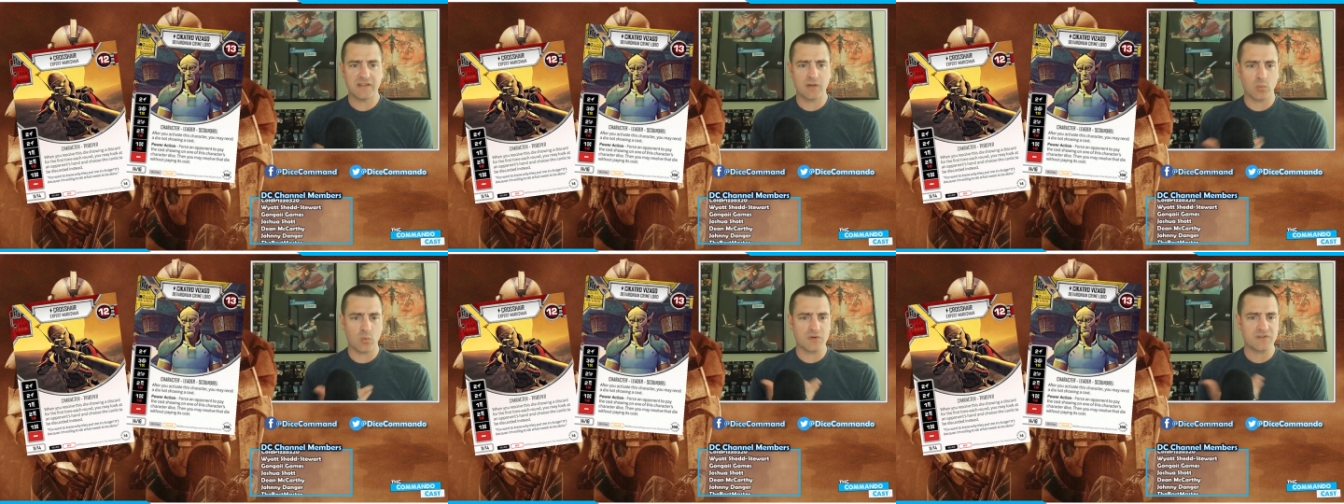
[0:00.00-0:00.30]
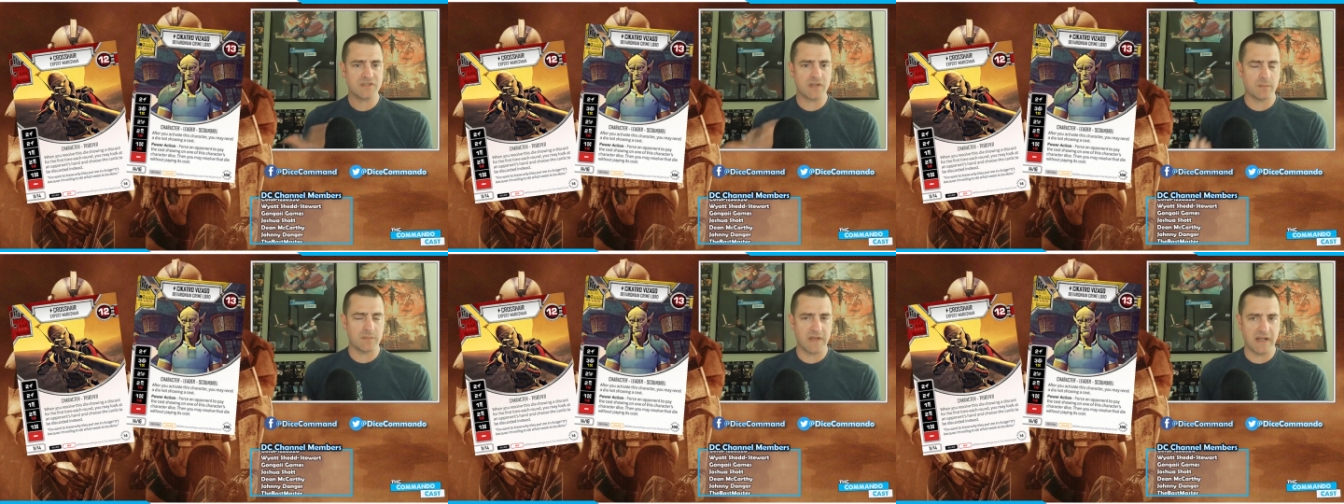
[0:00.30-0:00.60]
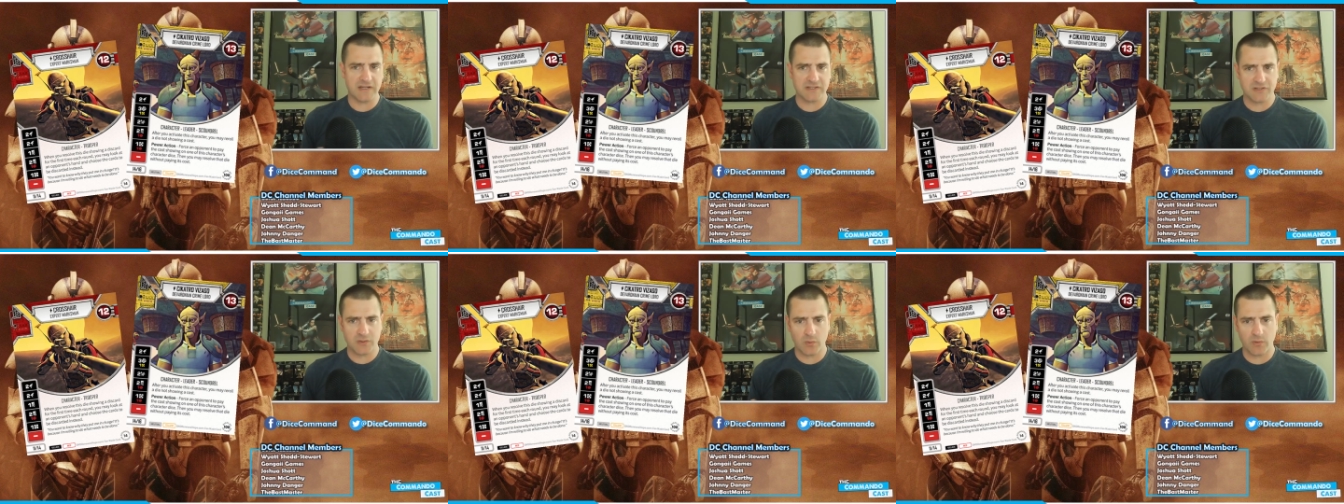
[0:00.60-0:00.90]
There were some
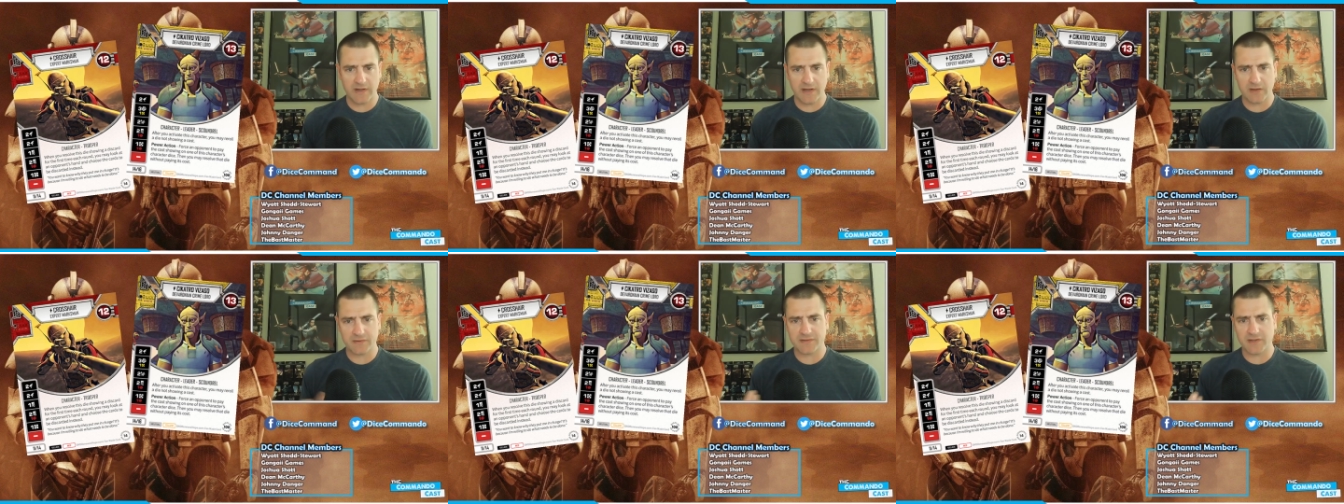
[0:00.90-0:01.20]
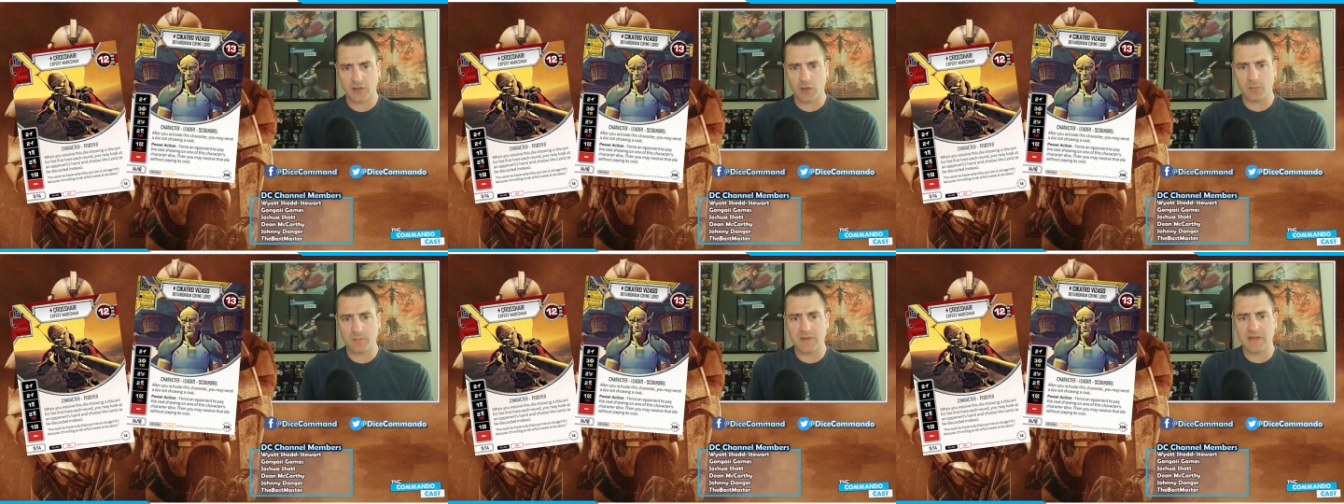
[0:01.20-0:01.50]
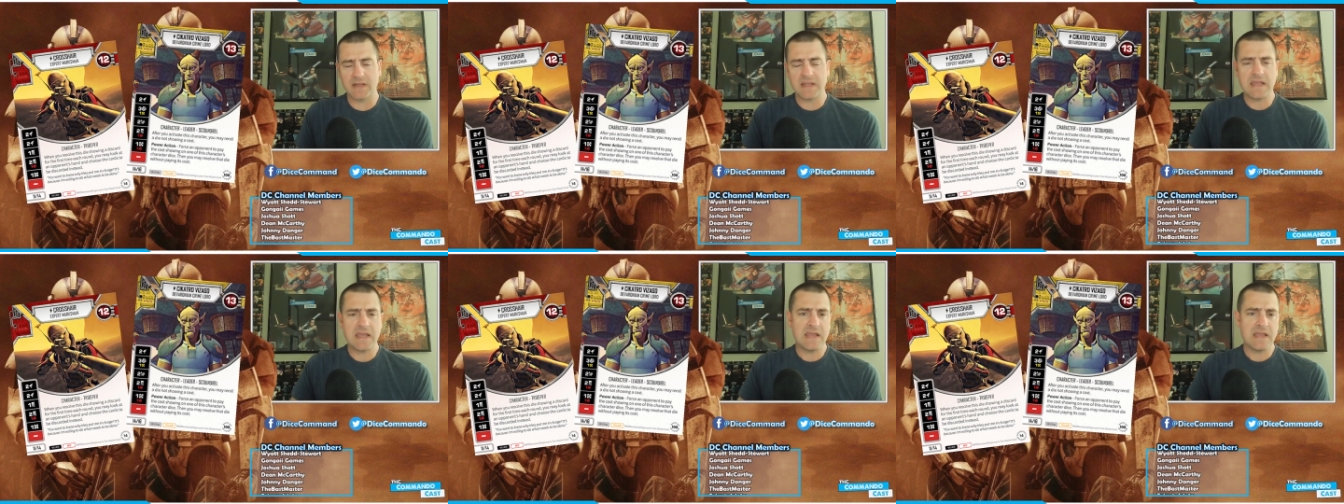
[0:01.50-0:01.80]
decks going out there,
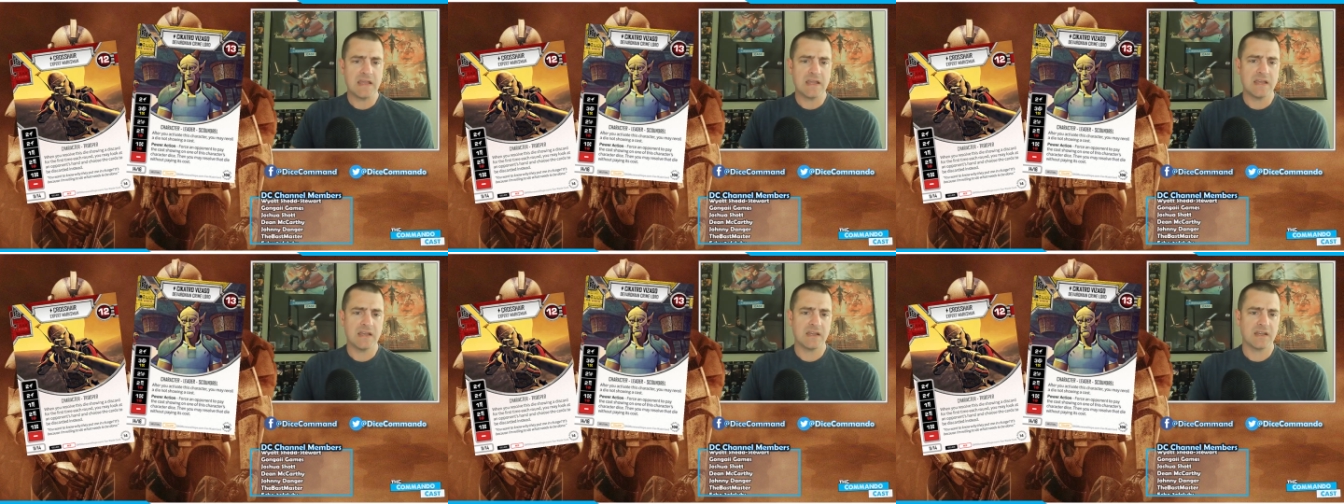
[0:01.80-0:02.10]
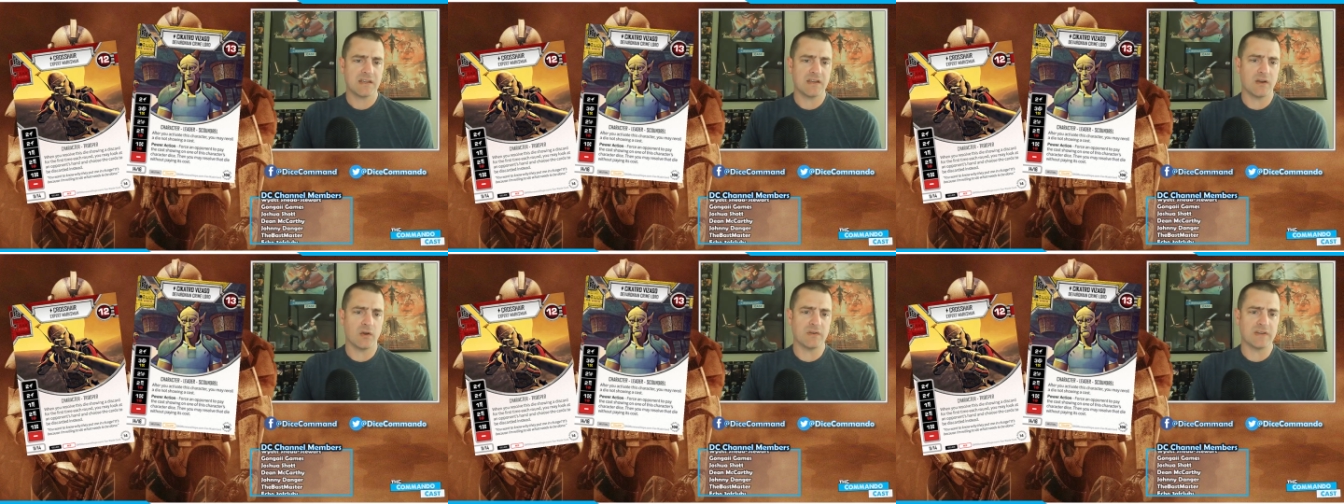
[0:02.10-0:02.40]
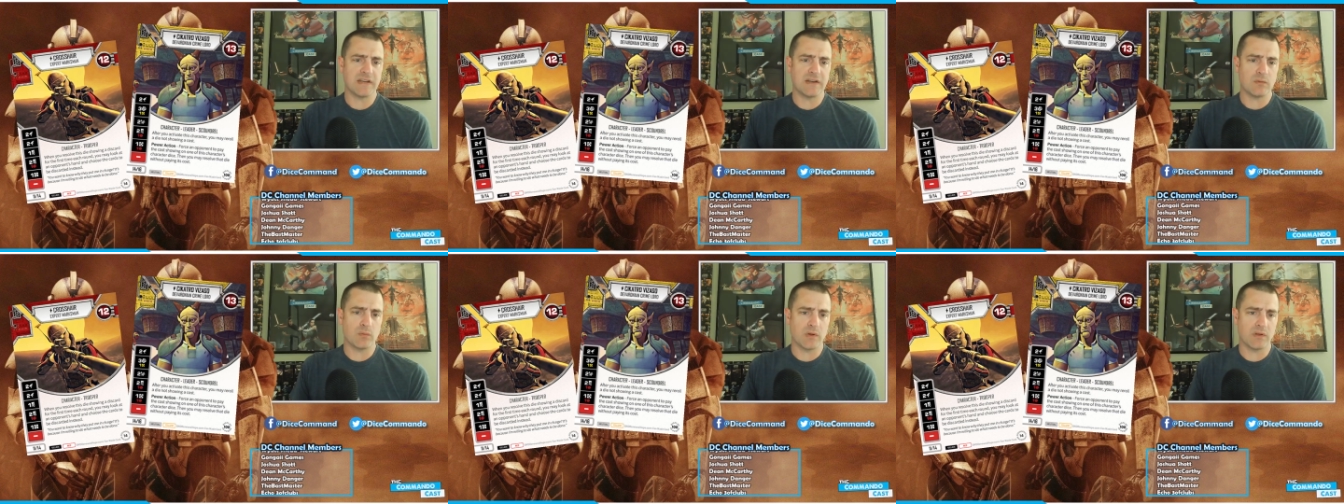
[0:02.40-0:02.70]
but you know,
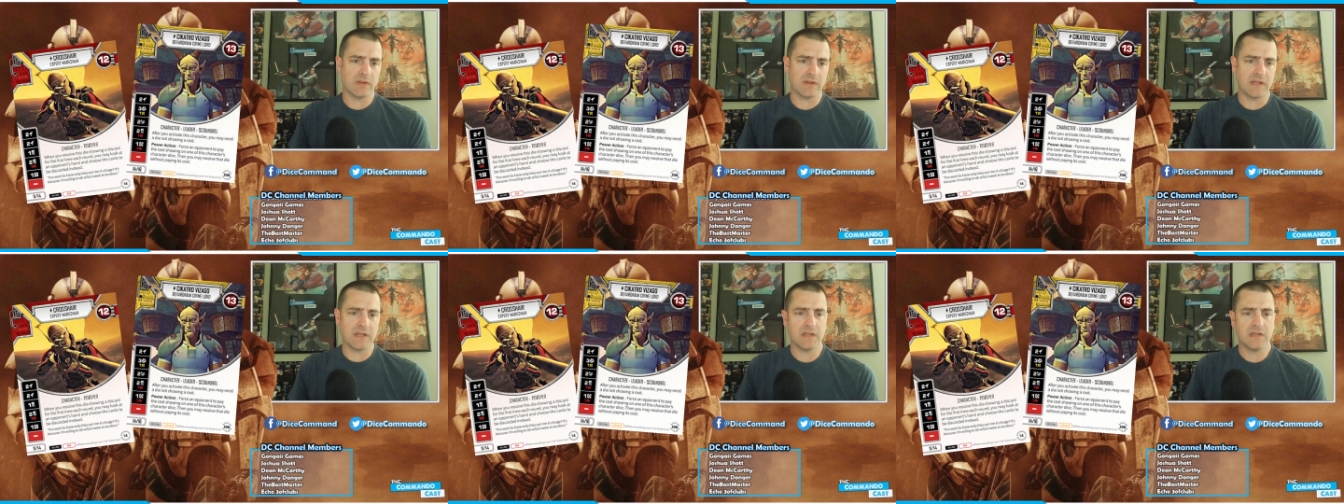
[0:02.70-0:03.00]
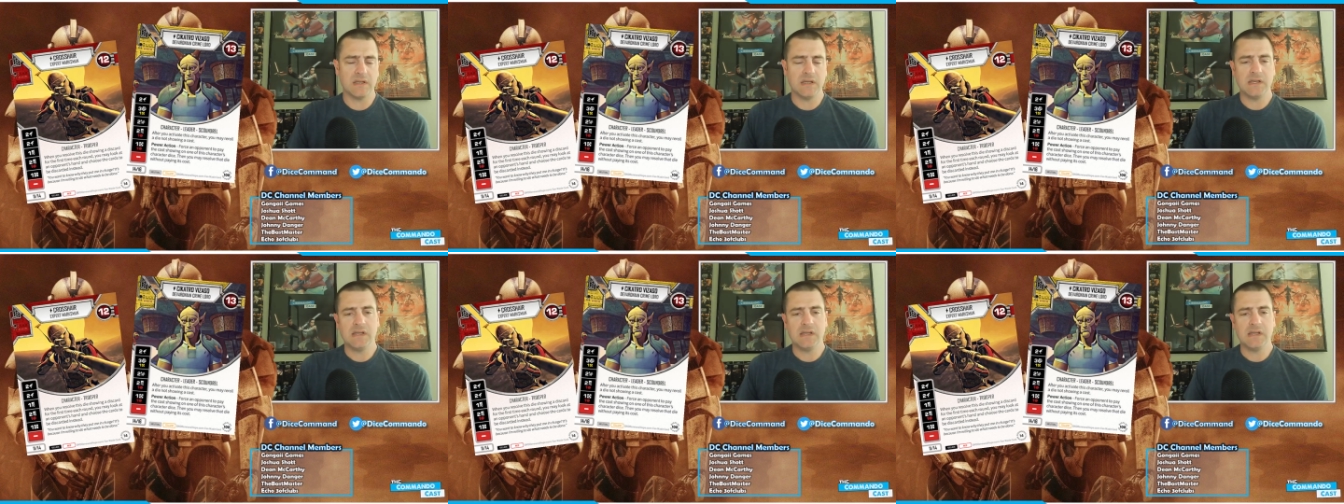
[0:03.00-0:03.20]
didn't really